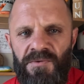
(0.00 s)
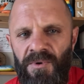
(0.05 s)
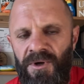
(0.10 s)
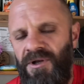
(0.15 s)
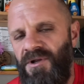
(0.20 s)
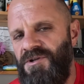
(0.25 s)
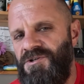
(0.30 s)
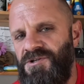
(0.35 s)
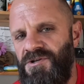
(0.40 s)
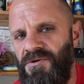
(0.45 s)

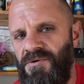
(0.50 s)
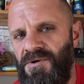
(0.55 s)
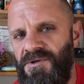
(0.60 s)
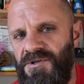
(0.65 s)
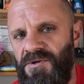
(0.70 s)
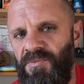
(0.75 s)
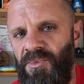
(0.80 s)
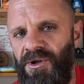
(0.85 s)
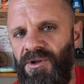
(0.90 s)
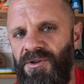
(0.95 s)
when a shoe
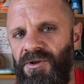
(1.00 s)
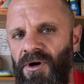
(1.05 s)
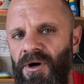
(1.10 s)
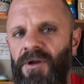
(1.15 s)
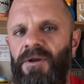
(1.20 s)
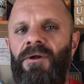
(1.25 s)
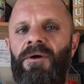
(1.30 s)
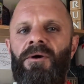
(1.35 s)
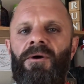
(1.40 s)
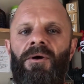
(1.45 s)
is a bit
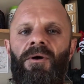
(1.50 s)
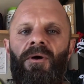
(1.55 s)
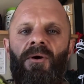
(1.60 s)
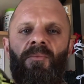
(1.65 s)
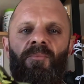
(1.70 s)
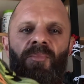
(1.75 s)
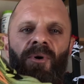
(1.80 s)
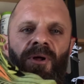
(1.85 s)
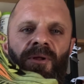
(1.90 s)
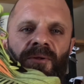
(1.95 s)
done.
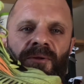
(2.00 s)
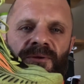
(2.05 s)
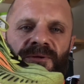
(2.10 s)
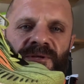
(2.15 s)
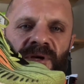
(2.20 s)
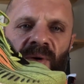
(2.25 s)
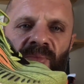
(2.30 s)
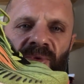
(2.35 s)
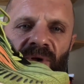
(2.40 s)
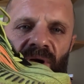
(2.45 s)
But
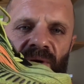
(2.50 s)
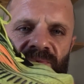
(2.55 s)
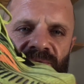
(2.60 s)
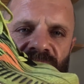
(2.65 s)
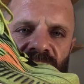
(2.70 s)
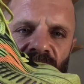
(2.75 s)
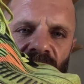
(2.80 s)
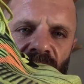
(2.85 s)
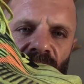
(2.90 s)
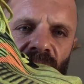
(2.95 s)
sometimes
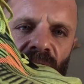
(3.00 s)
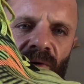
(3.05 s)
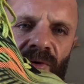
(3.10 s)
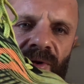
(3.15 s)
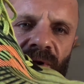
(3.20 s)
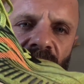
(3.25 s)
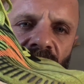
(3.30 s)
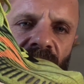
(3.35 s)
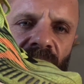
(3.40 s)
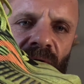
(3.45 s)
here on
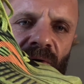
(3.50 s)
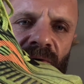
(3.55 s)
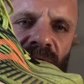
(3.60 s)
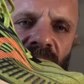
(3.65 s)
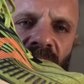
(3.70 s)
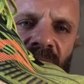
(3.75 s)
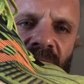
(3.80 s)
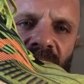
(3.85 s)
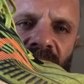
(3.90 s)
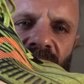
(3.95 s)

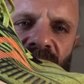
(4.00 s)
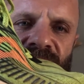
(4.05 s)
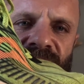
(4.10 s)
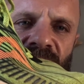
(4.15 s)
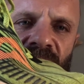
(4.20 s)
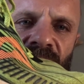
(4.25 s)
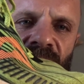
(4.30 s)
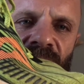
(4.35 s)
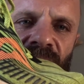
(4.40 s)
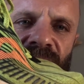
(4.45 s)
the
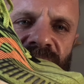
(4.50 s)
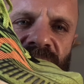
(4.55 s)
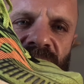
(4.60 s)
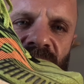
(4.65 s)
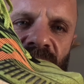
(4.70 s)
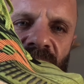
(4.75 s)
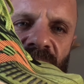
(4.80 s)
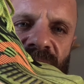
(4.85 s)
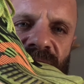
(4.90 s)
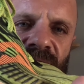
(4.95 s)
creasing, you'll
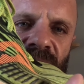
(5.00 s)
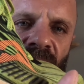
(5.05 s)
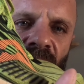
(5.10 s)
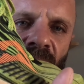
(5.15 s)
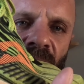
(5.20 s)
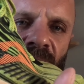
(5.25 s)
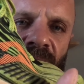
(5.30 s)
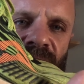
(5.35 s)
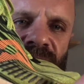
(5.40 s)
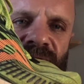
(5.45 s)
see there's
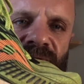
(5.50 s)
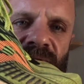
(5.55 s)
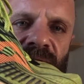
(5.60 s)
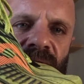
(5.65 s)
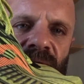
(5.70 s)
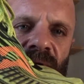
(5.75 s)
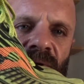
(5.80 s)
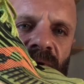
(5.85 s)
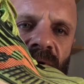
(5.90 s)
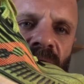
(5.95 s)

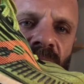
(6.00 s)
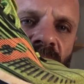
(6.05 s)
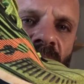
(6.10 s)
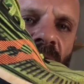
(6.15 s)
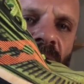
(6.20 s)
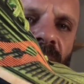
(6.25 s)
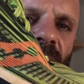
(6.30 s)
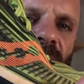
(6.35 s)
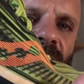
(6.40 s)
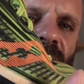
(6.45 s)
lines
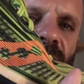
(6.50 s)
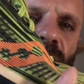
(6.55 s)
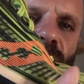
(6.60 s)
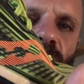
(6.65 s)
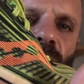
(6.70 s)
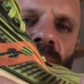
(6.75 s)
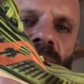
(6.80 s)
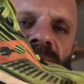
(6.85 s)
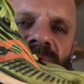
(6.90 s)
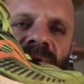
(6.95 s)
going
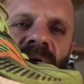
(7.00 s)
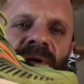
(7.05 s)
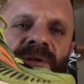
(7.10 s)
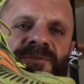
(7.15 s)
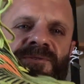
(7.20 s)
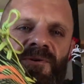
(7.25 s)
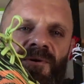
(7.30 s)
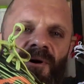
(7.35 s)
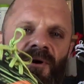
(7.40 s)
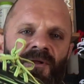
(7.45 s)
towards that
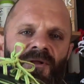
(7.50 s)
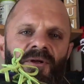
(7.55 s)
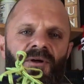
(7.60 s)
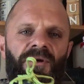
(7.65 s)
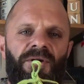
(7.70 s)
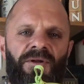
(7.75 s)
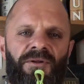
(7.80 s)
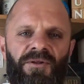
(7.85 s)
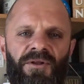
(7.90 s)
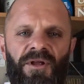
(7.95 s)
side.
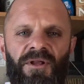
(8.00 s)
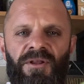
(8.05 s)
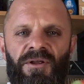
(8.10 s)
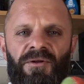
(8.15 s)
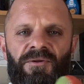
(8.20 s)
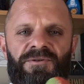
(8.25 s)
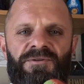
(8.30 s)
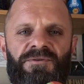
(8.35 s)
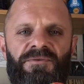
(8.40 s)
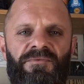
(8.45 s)
Then
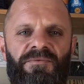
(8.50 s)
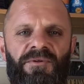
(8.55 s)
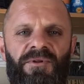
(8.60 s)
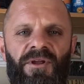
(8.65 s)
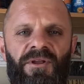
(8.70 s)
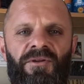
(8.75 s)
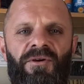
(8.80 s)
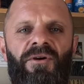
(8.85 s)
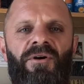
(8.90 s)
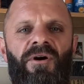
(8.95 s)

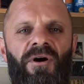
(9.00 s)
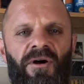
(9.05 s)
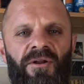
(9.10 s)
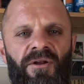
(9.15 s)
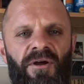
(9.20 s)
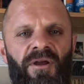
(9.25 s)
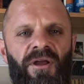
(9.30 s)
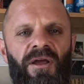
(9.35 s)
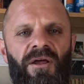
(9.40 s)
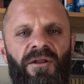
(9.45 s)
you kind
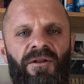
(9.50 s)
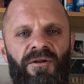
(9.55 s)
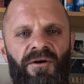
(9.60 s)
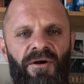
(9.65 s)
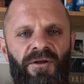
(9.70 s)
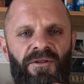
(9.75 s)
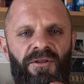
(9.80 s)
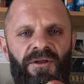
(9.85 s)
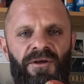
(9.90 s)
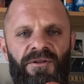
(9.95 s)
of get an
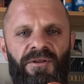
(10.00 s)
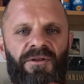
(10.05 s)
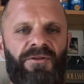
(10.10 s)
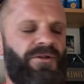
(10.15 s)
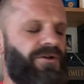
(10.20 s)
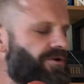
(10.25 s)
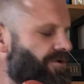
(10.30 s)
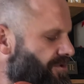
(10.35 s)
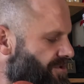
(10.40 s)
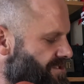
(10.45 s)
idea that
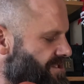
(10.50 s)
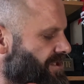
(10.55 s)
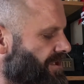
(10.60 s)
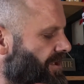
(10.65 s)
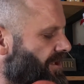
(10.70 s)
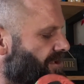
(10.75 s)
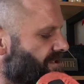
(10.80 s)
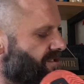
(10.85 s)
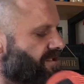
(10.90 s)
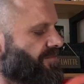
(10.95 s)
the
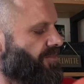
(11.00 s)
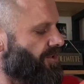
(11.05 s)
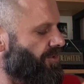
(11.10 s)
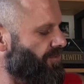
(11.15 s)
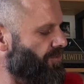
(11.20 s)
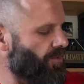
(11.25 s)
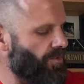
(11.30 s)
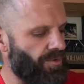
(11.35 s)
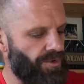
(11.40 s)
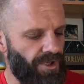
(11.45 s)
cushioning is a
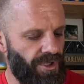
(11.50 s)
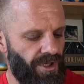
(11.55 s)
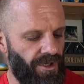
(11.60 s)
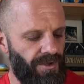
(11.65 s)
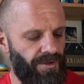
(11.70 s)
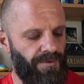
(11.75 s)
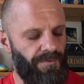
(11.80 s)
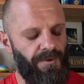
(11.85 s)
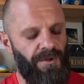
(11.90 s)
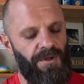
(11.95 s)
bit worn
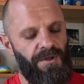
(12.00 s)
out.